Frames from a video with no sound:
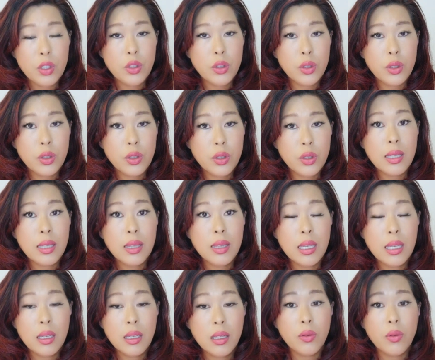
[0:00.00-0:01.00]
You're going to
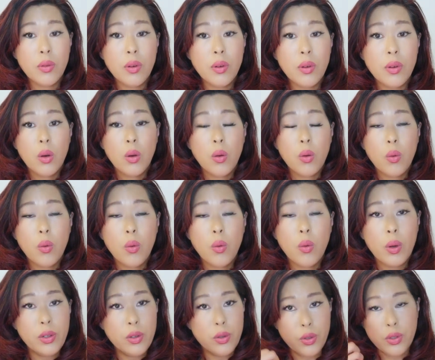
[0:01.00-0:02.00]
think of
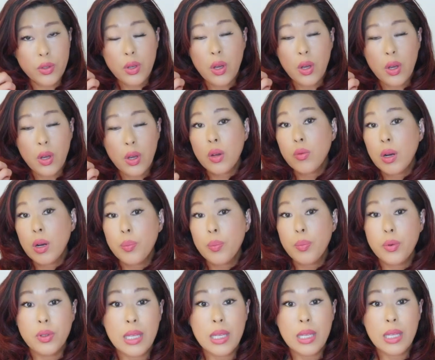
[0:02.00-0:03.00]
what your song
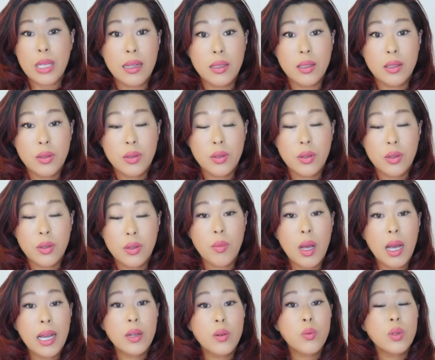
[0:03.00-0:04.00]
represents. So
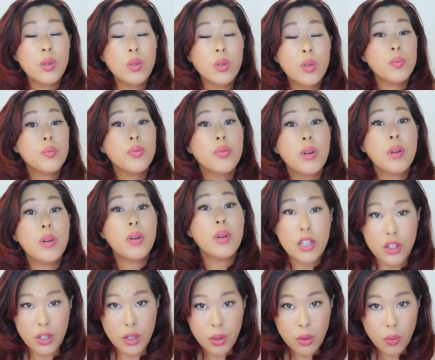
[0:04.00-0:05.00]
mine was
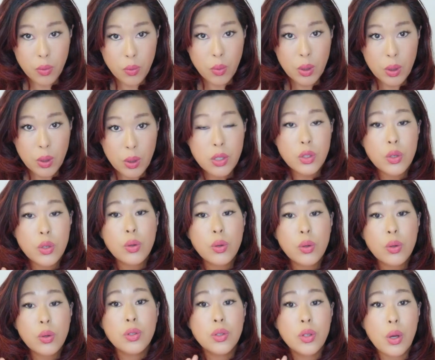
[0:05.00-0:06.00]
pressure. What does
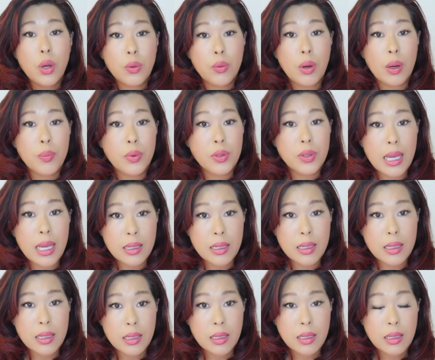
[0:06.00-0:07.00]
your song
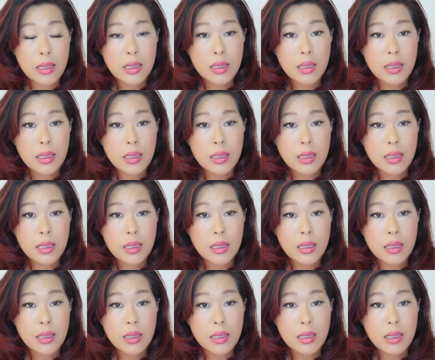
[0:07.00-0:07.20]
represent?